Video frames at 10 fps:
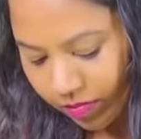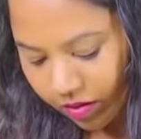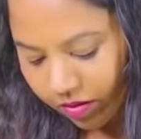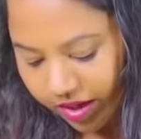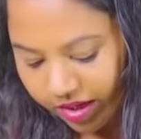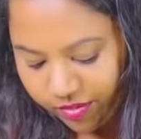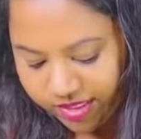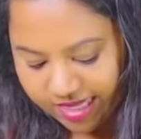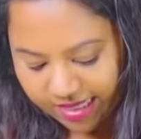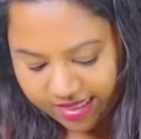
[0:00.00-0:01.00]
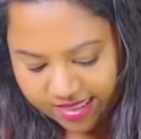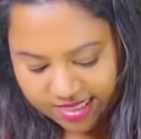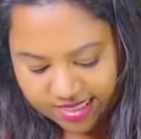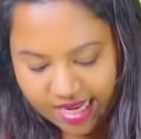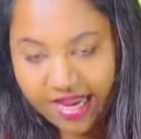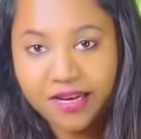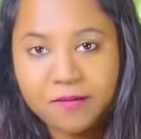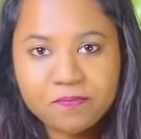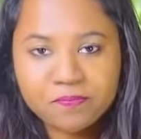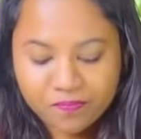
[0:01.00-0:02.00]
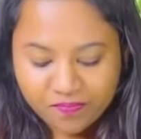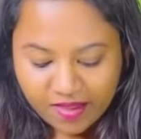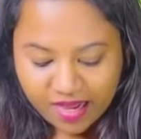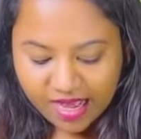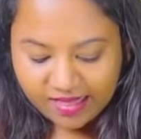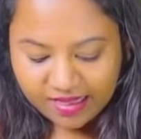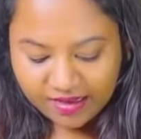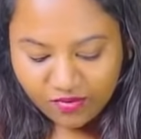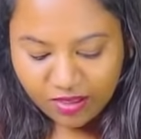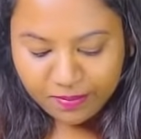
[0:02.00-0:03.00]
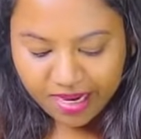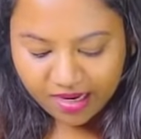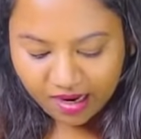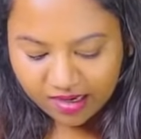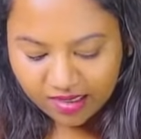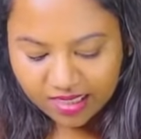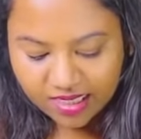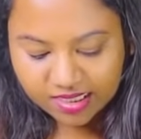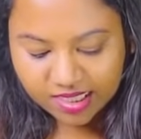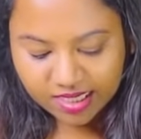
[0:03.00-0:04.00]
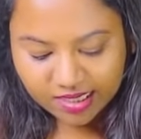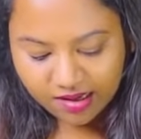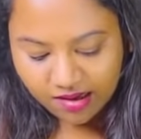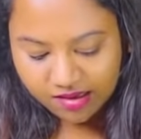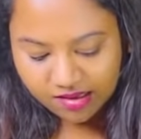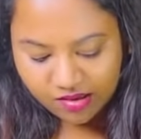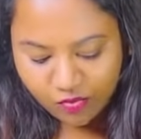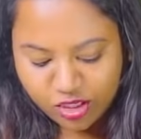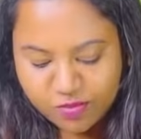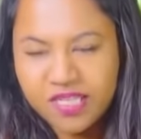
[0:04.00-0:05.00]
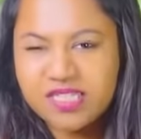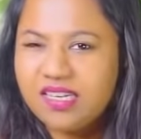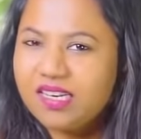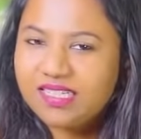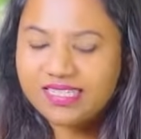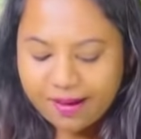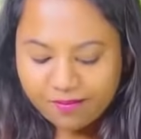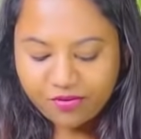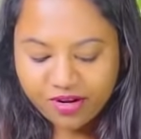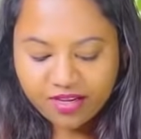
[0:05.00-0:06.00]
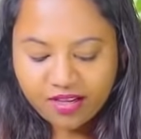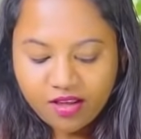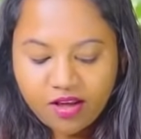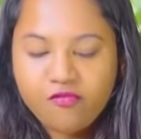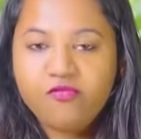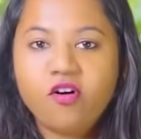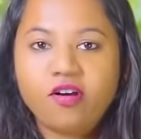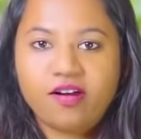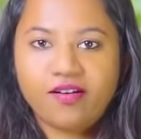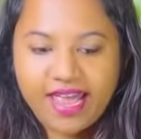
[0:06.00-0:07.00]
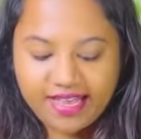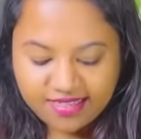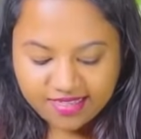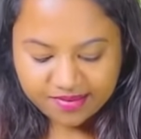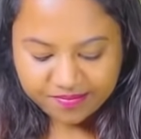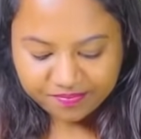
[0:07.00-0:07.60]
Alright, we'll set this aside and then we'll make our little tadka which means a little tempering for our eggs.